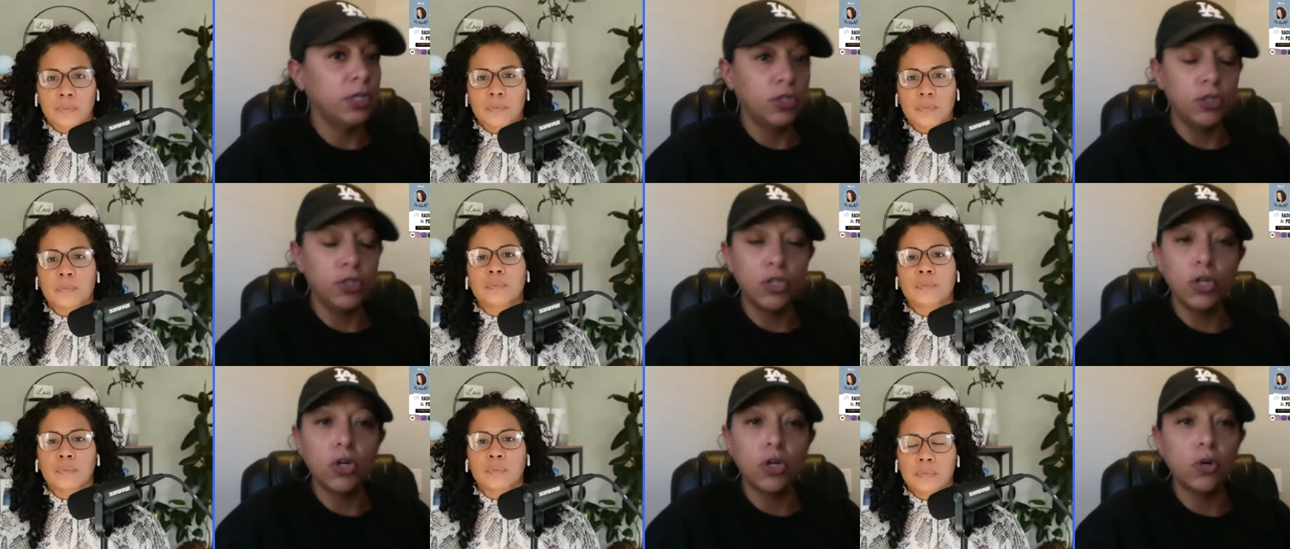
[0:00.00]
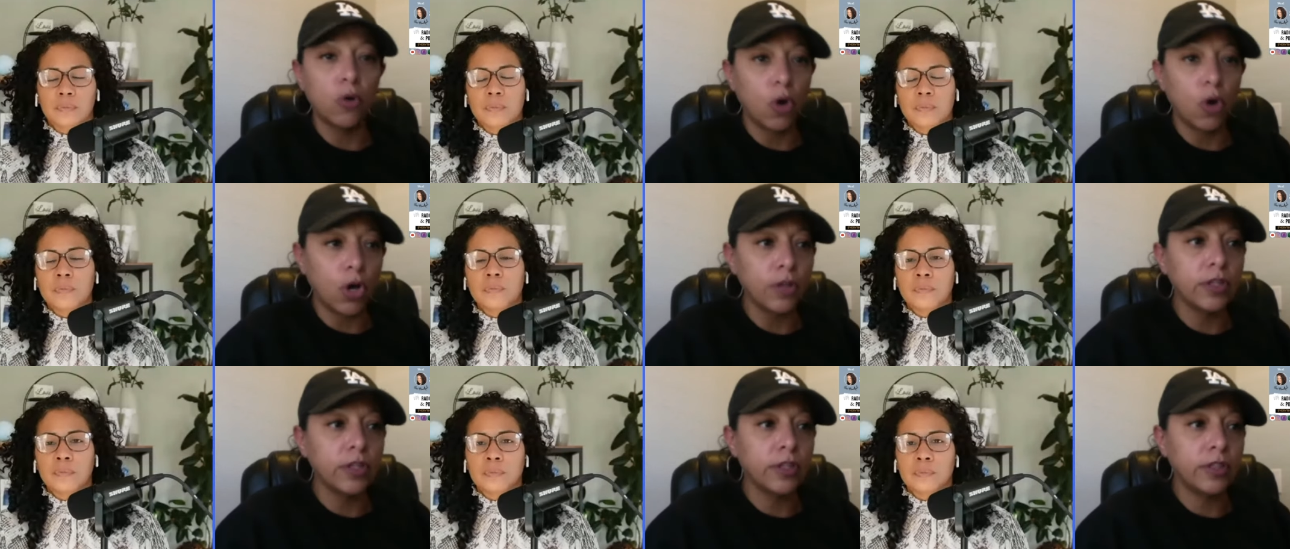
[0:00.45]
Speaker 1: you know all
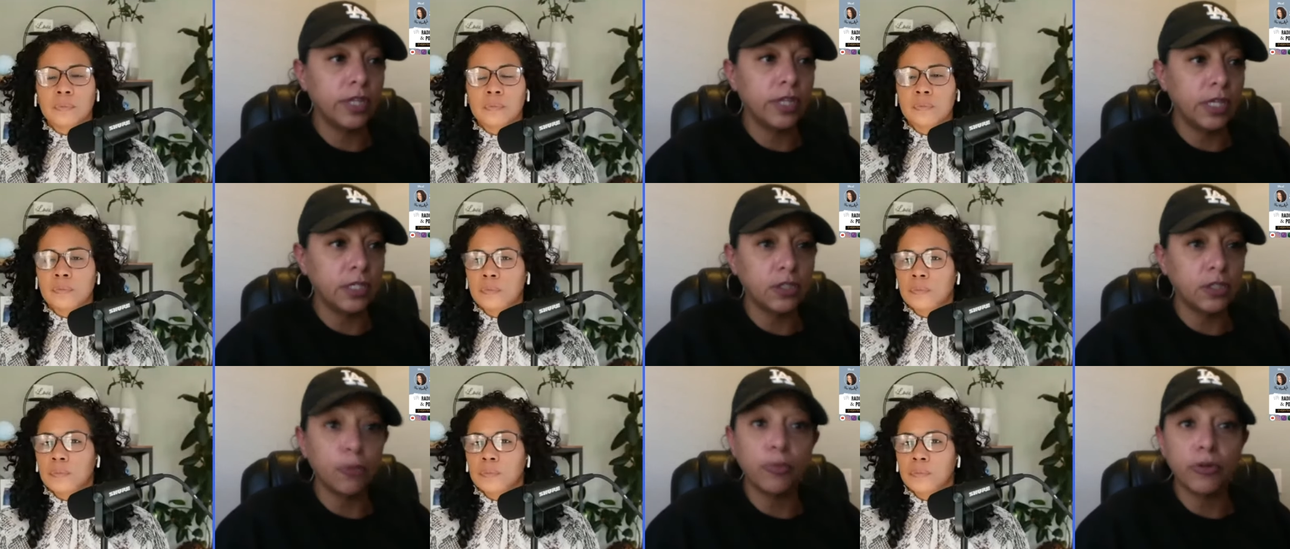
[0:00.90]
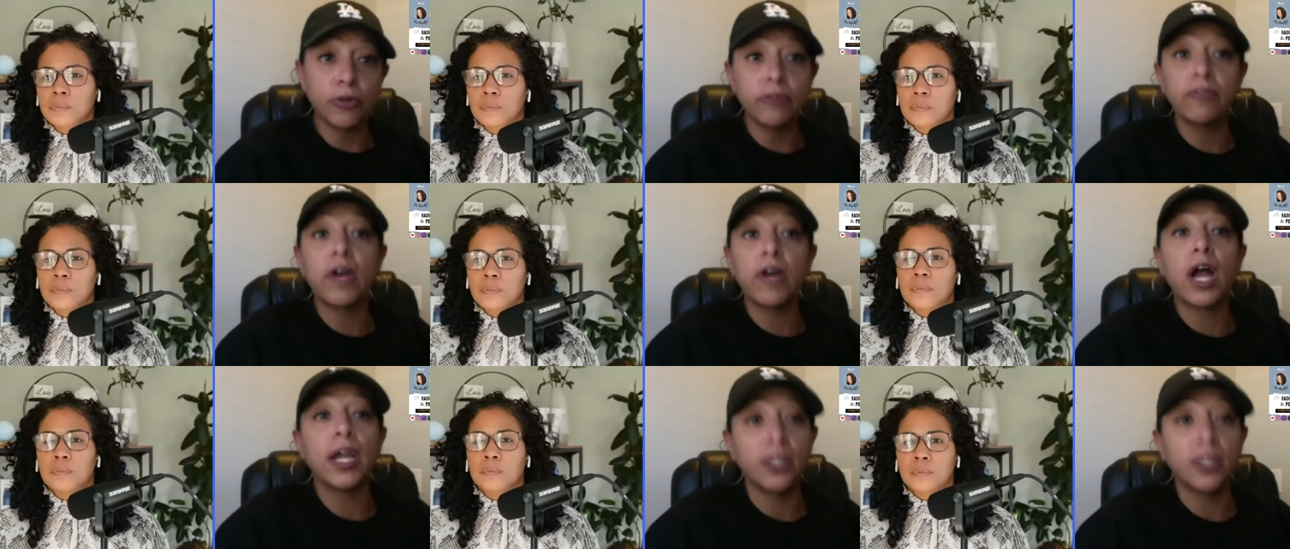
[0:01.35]
the things a
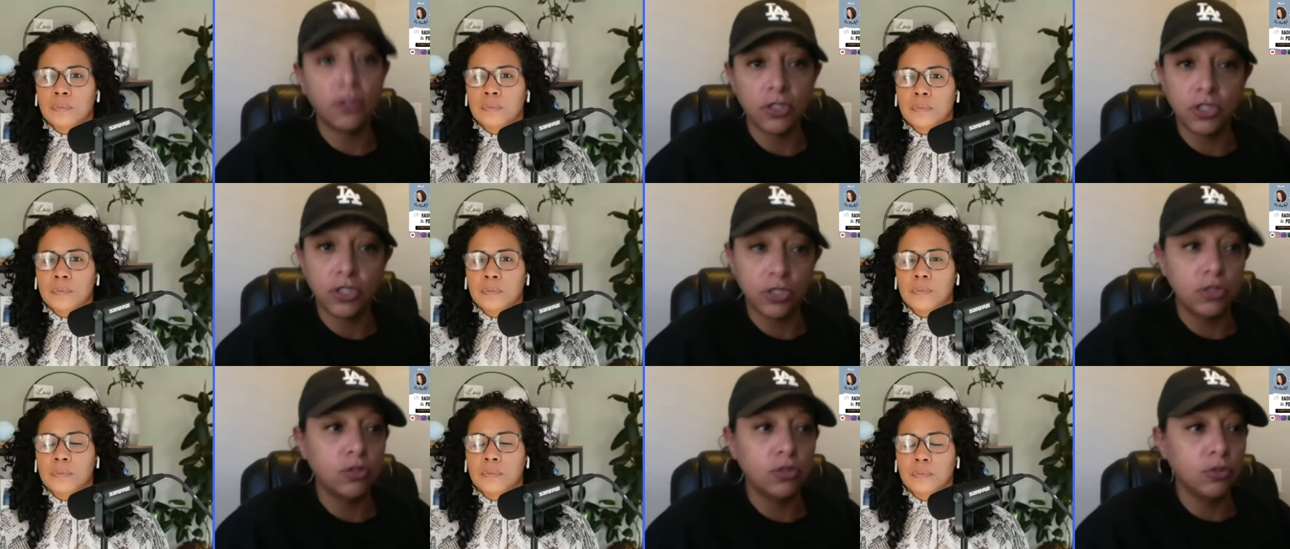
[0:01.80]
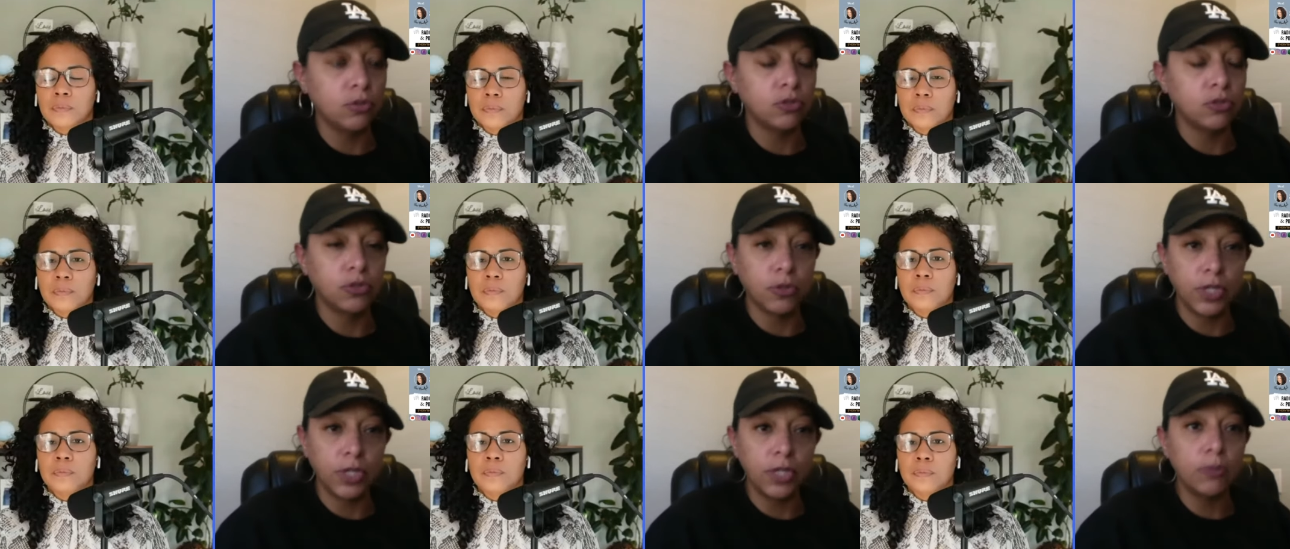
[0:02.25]
provider should do.
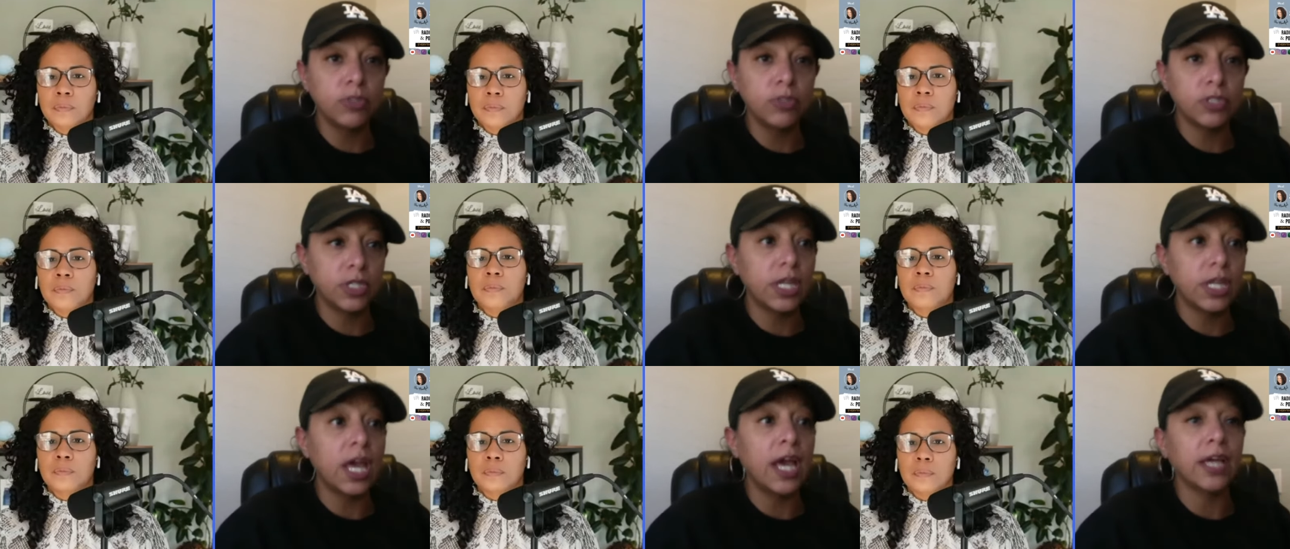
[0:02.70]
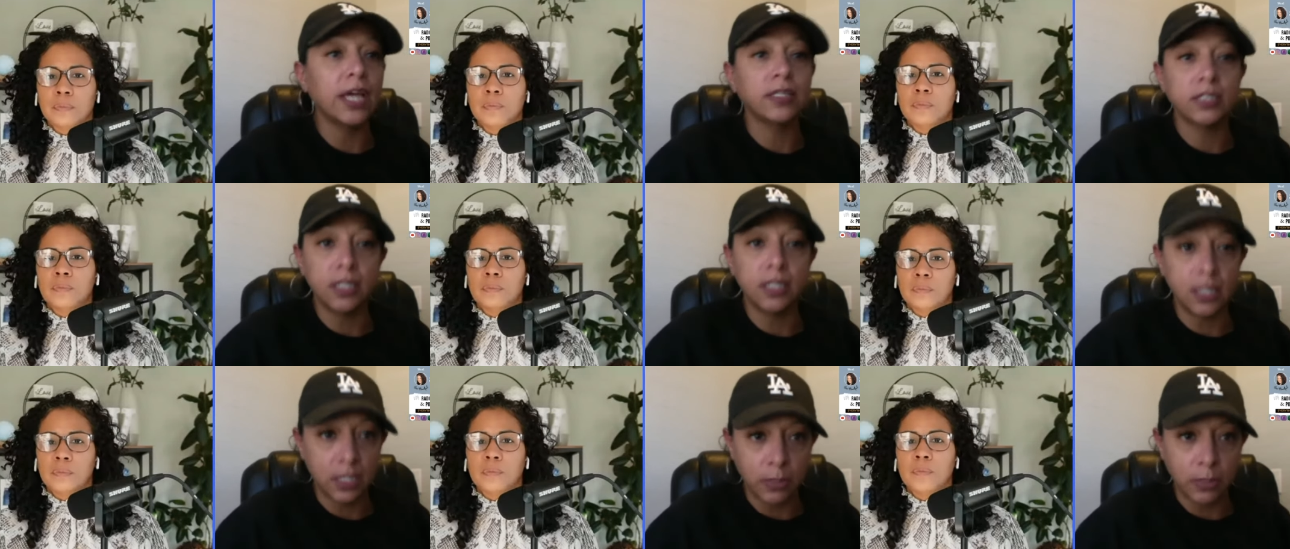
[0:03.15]
So he was an
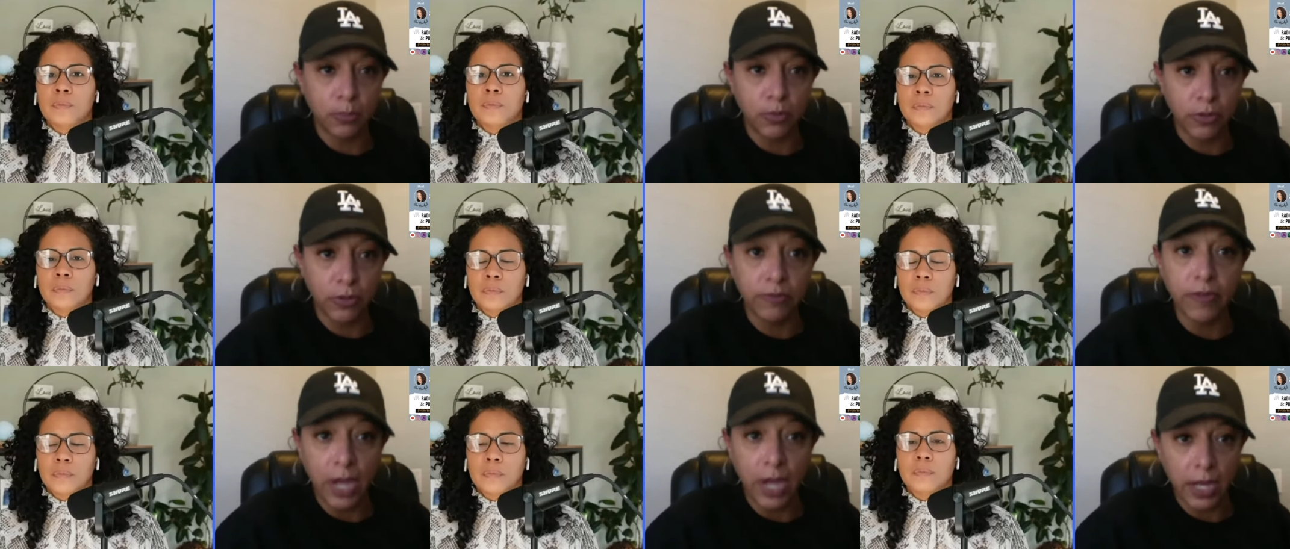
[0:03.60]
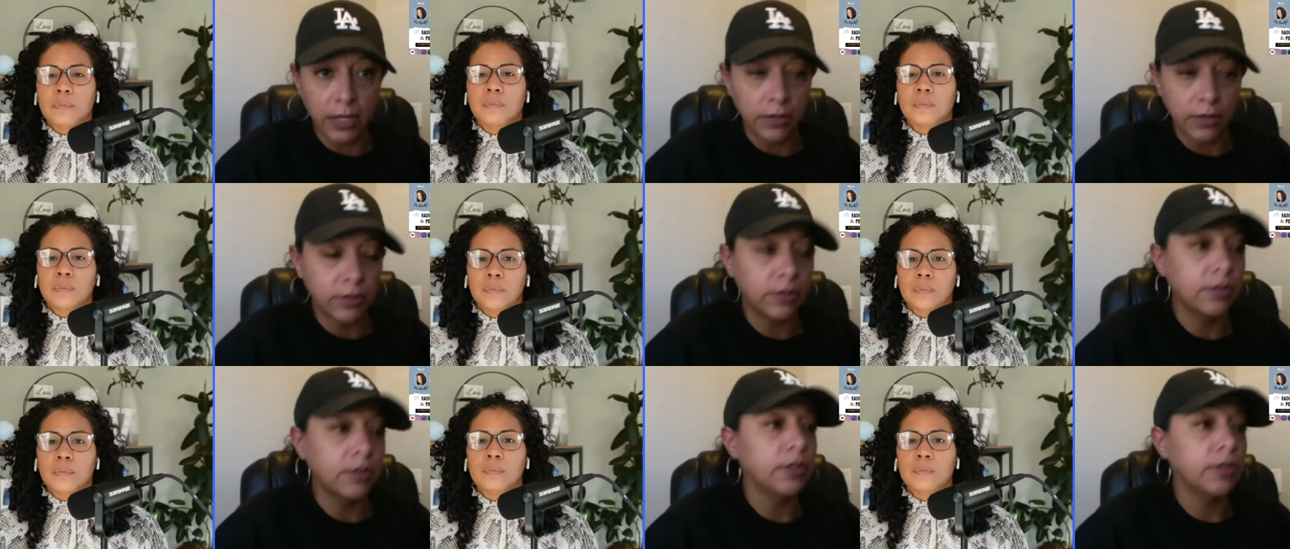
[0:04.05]
excellent provider.